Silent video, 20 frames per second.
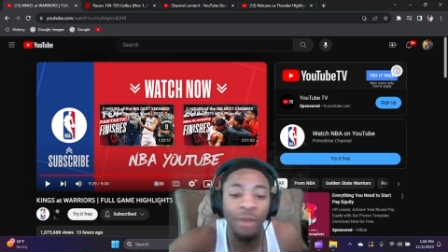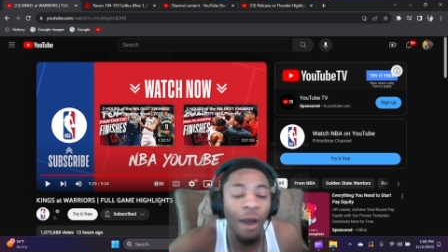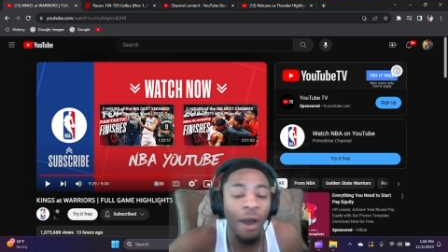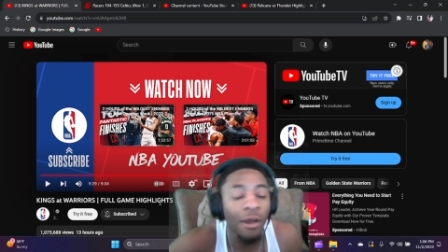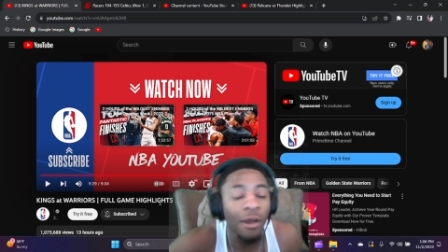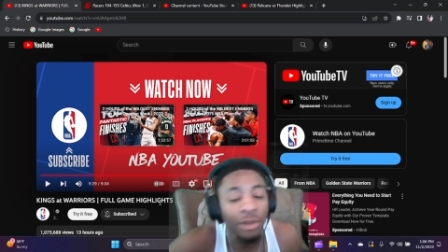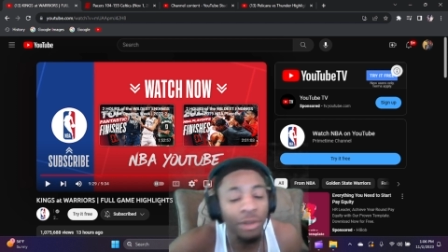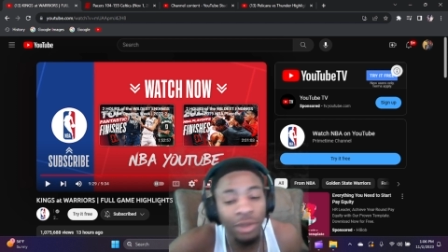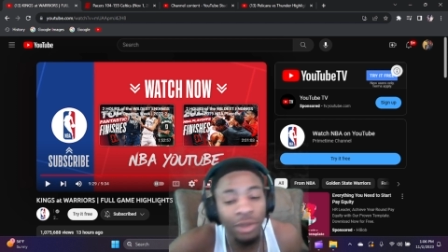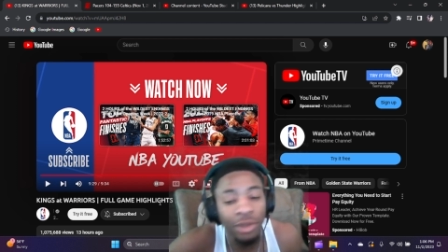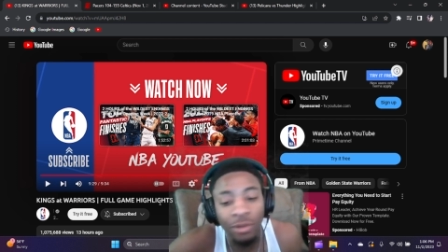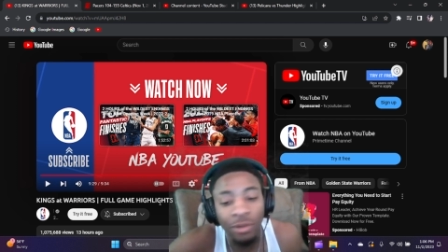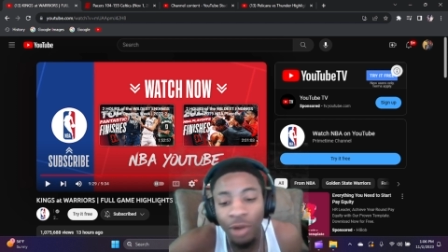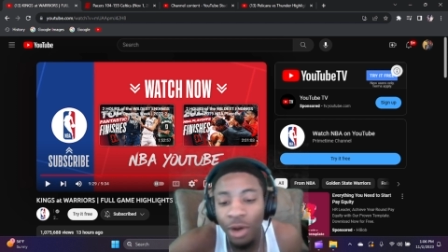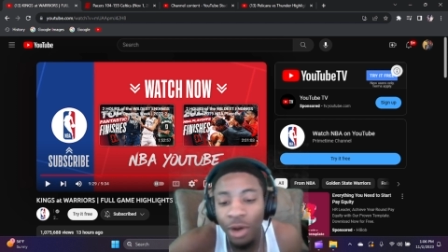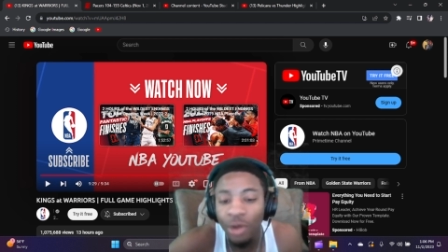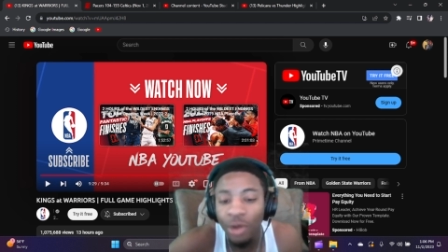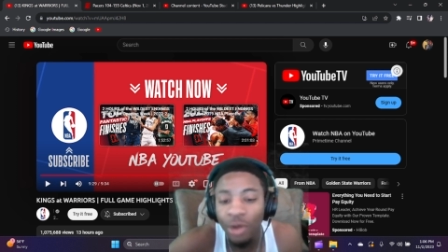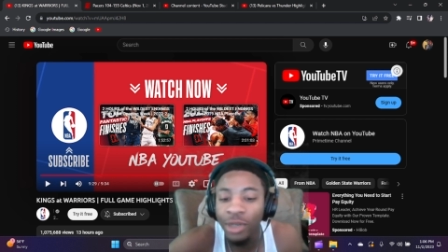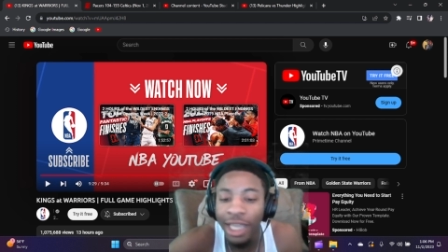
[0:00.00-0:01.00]
all on the
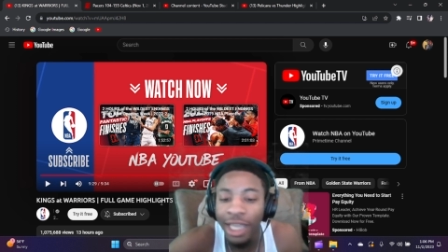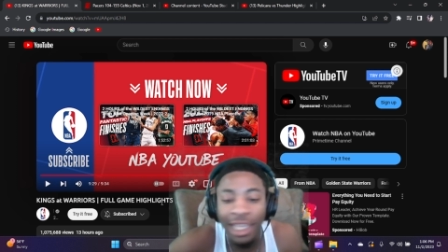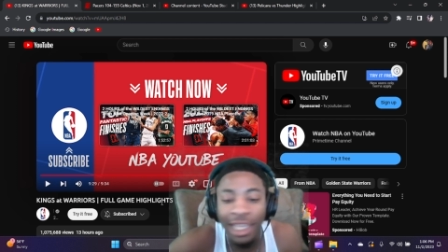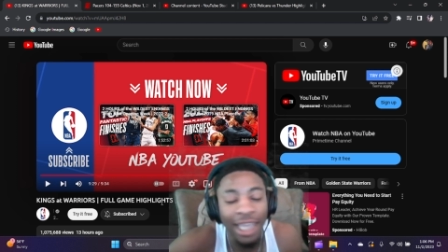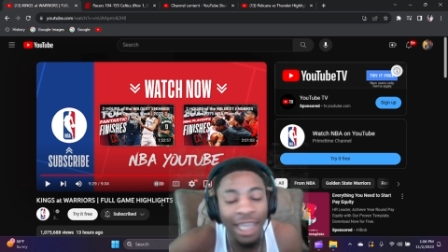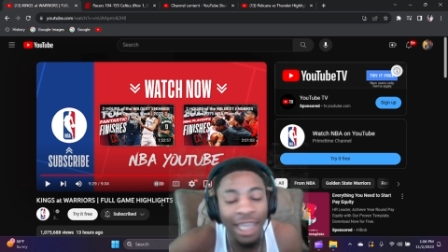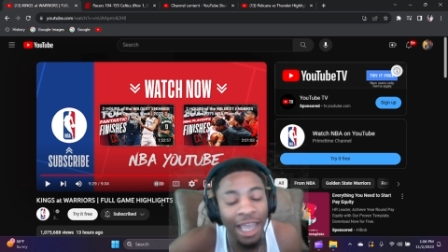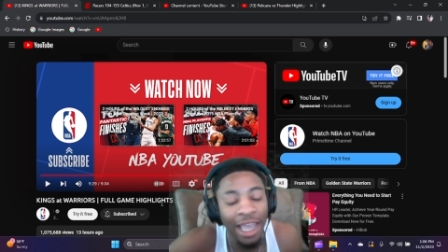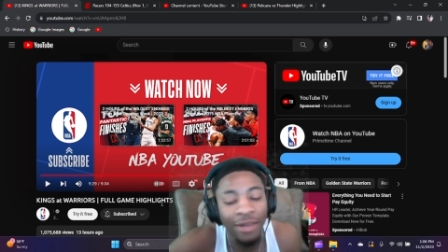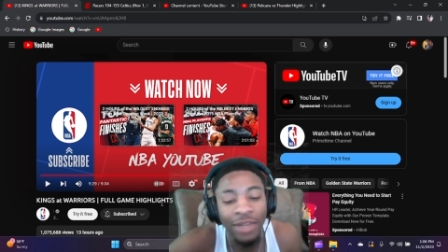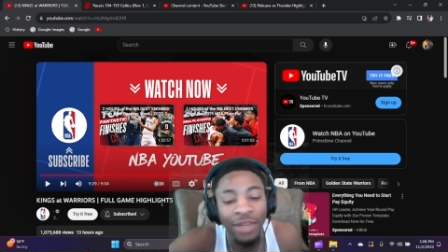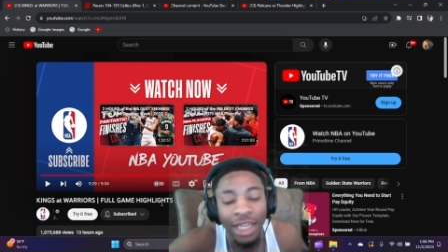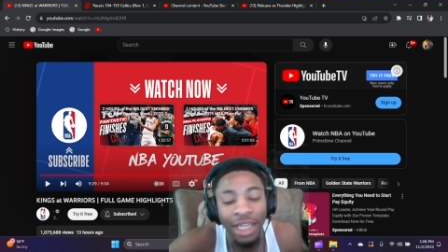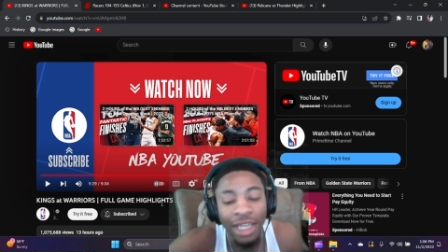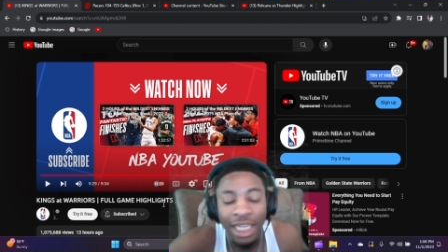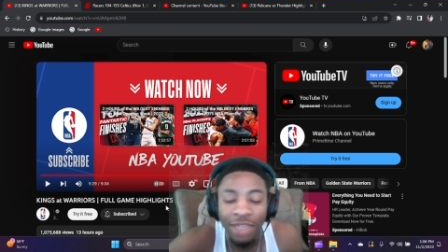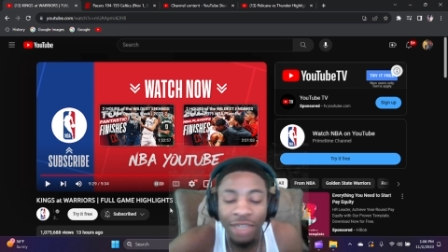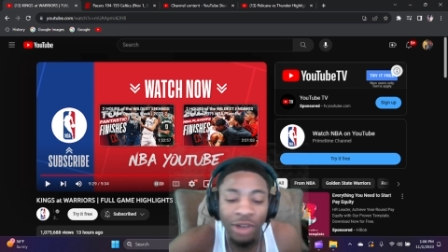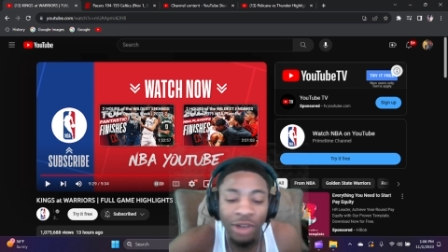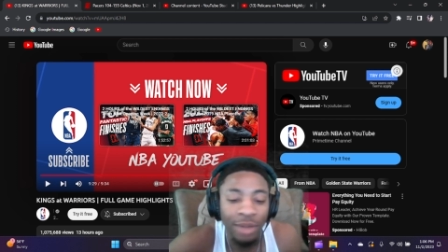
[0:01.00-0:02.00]
road. They ain't have,
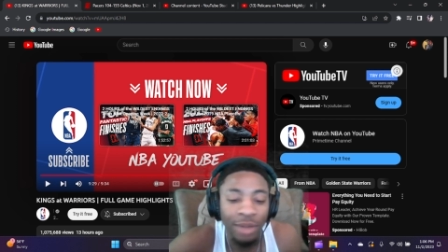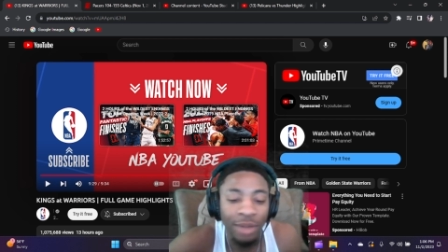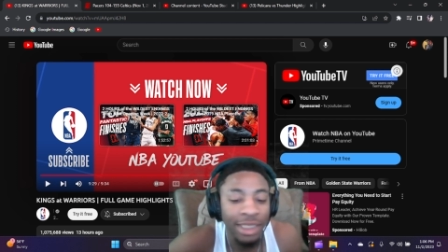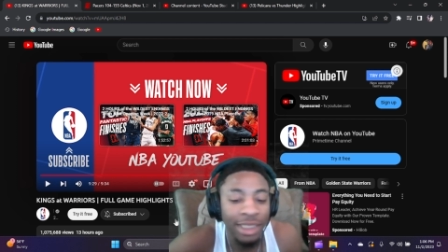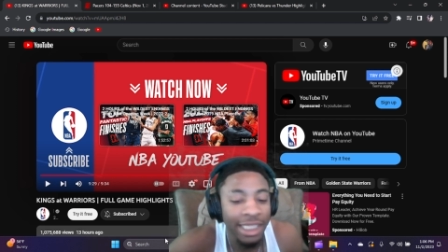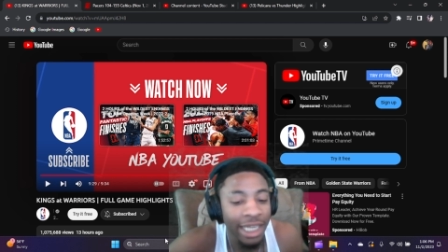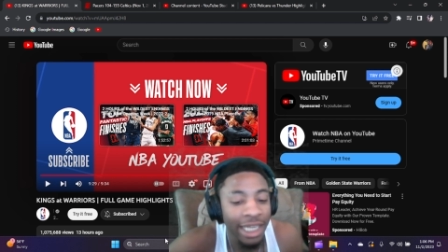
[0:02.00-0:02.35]
you know what I'm saying?